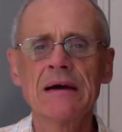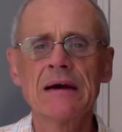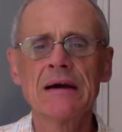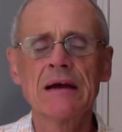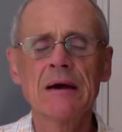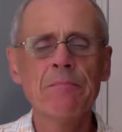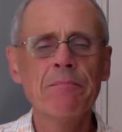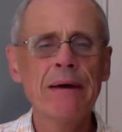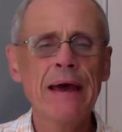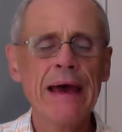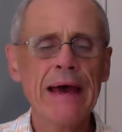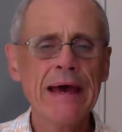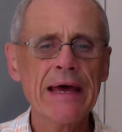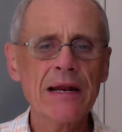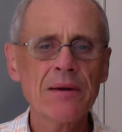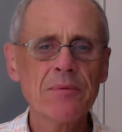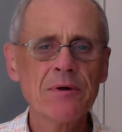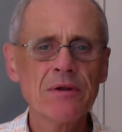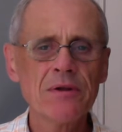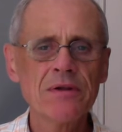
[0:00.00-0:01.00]

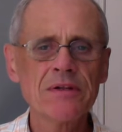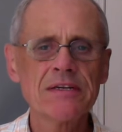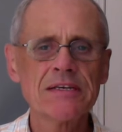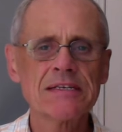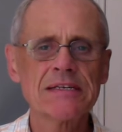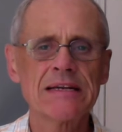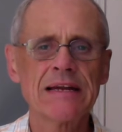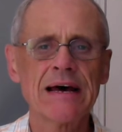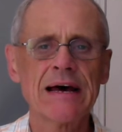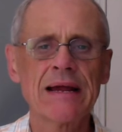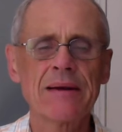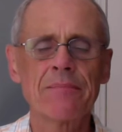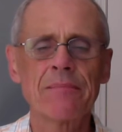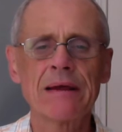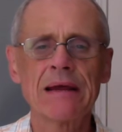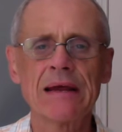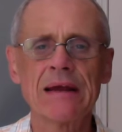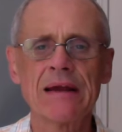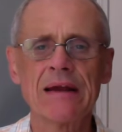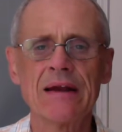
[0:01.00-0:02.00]
Compatible does not
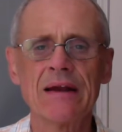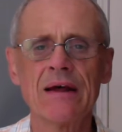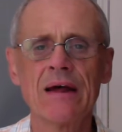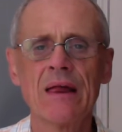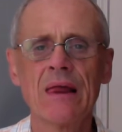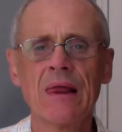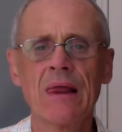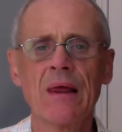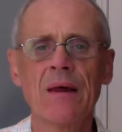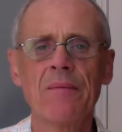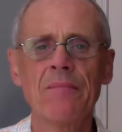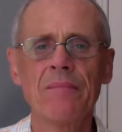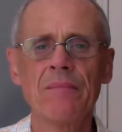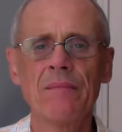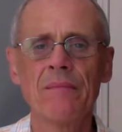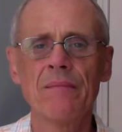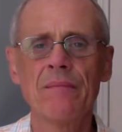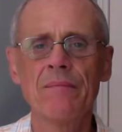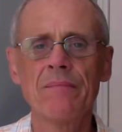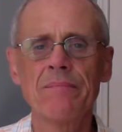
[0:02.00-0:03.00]
mean
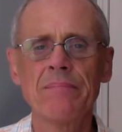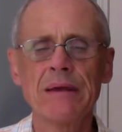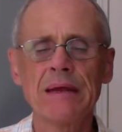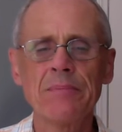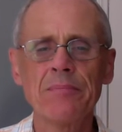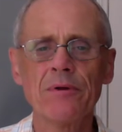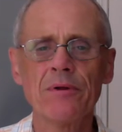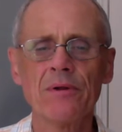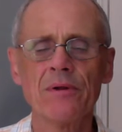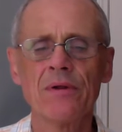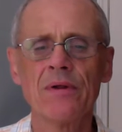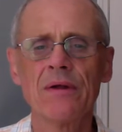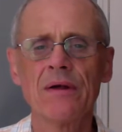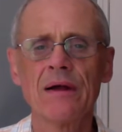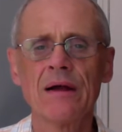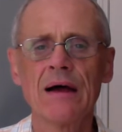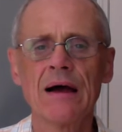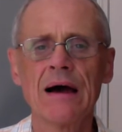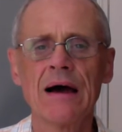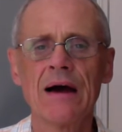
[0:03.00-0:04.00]
people
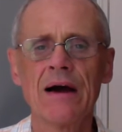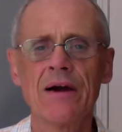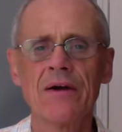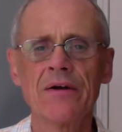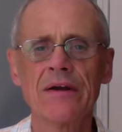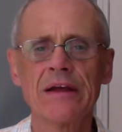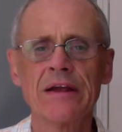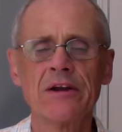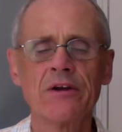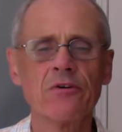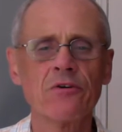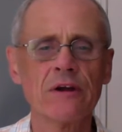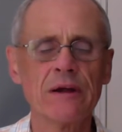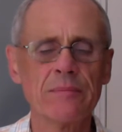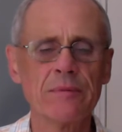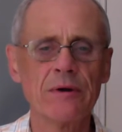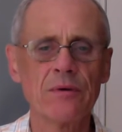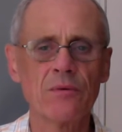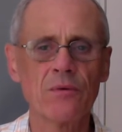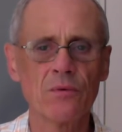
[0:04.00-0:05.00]
are in
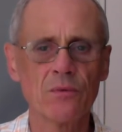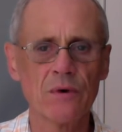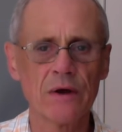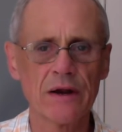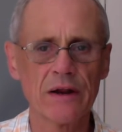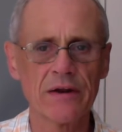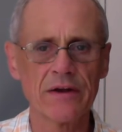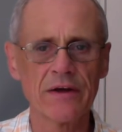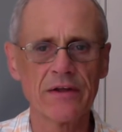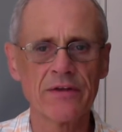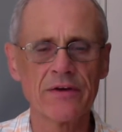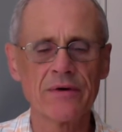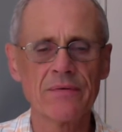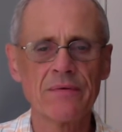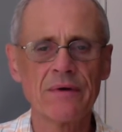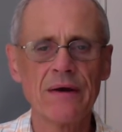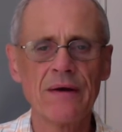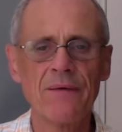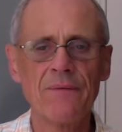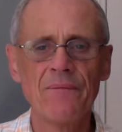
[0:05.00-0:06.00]
agreement with one another.
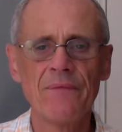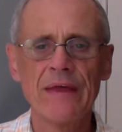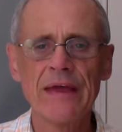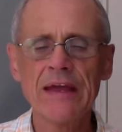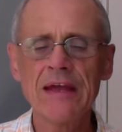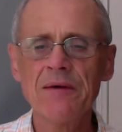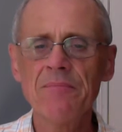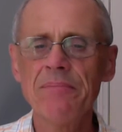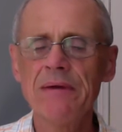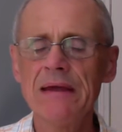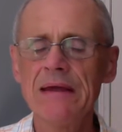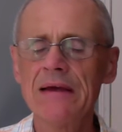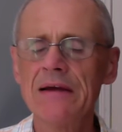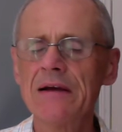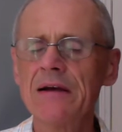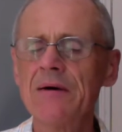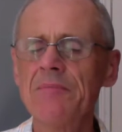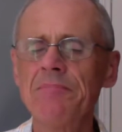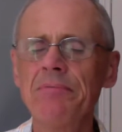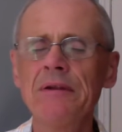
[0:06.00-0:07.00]
They can be in
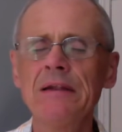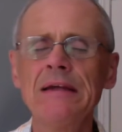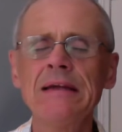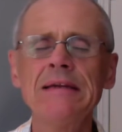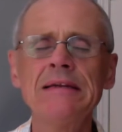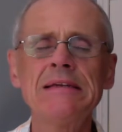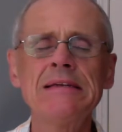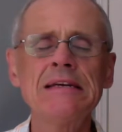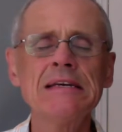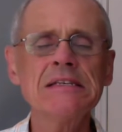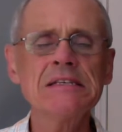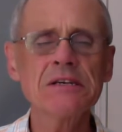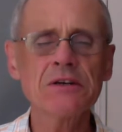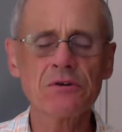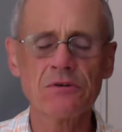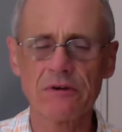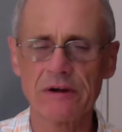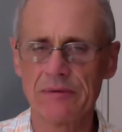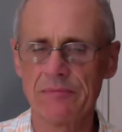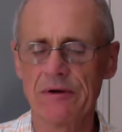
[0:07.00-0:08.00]
complete
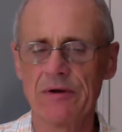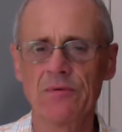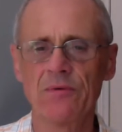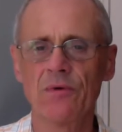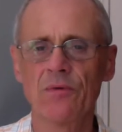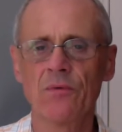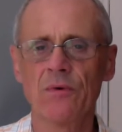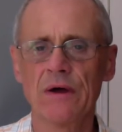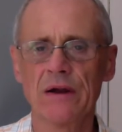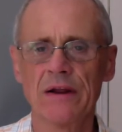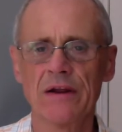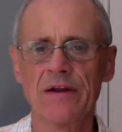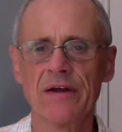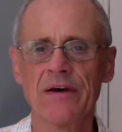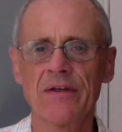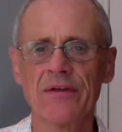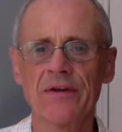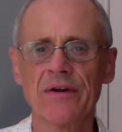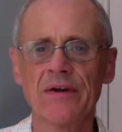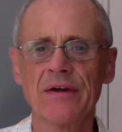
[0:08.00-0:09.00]
disagreement with one
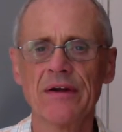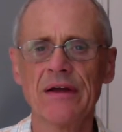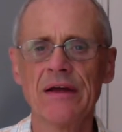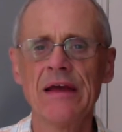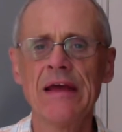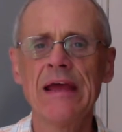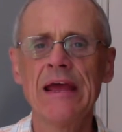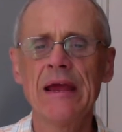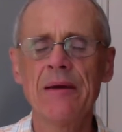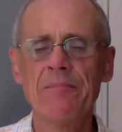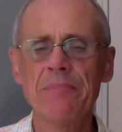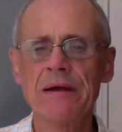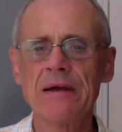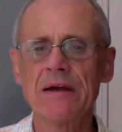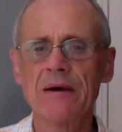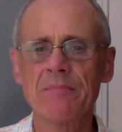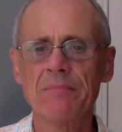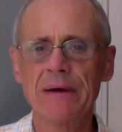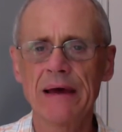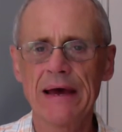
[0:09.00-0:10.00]
another and be
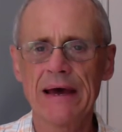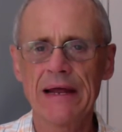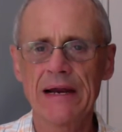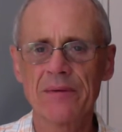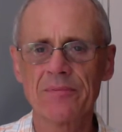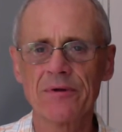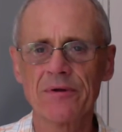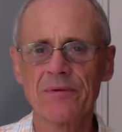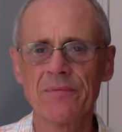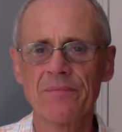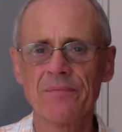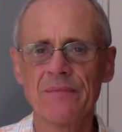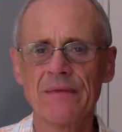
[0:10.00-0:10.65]
compatible.